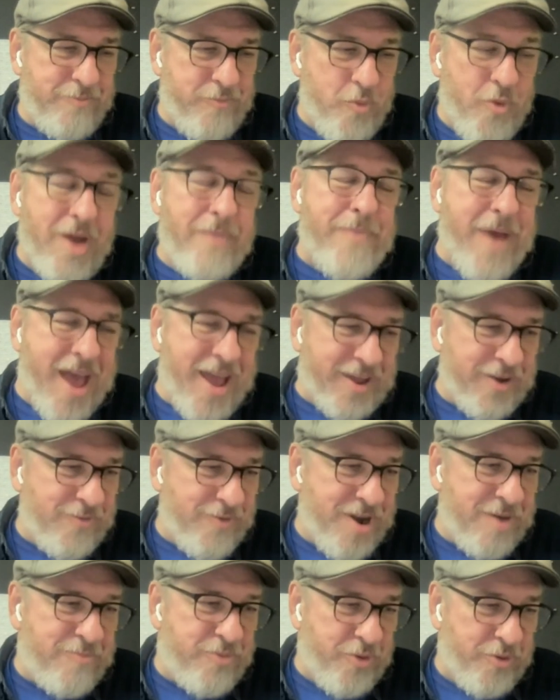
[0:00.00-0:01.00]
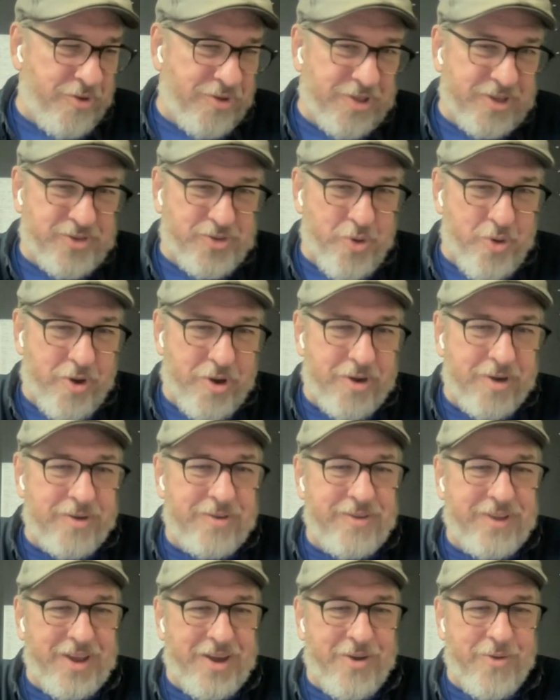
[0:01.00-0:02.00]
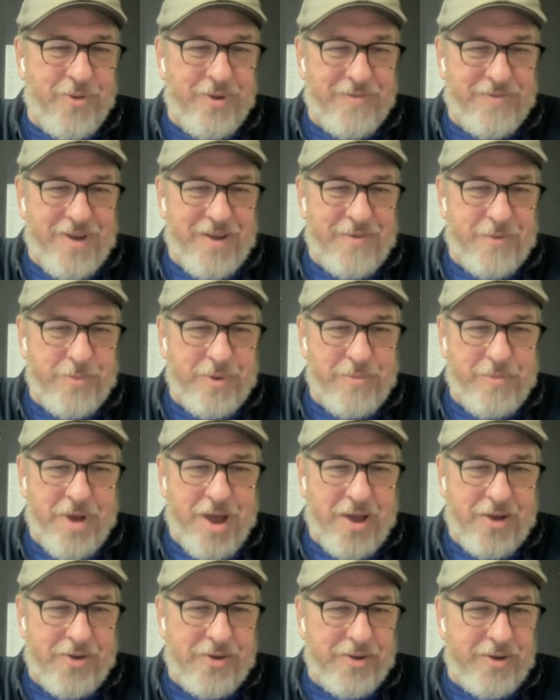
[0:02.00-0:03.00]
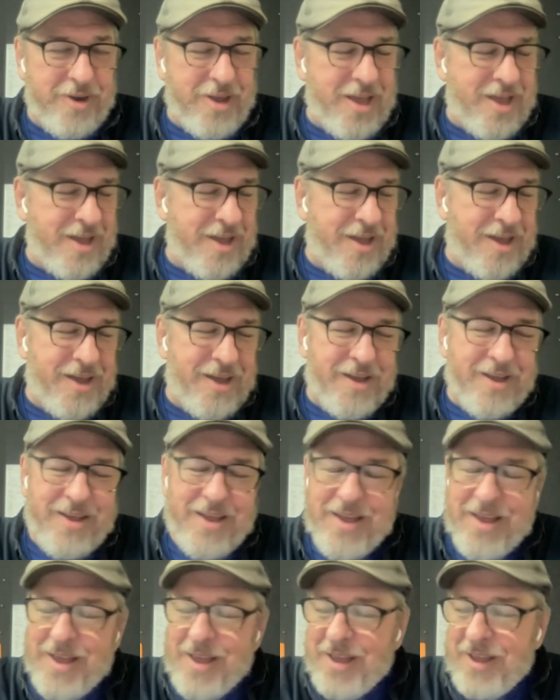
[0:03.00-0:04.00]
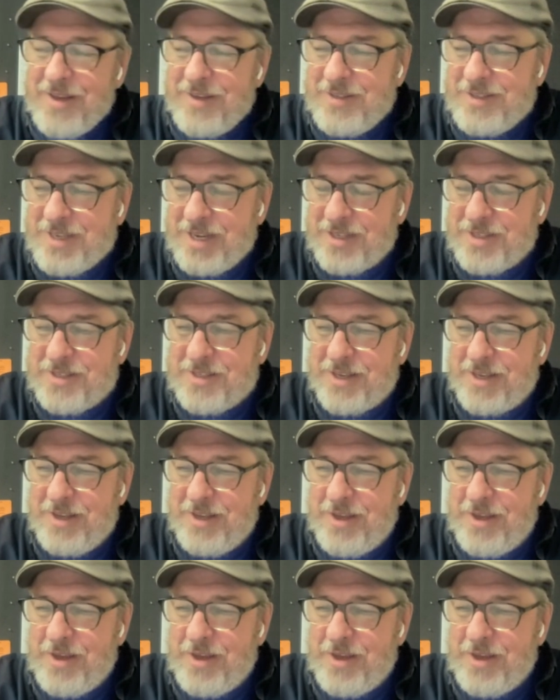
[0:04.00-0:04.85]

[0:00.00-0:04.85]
went back and read Bruno Latour. You know, we've never been modern. Donut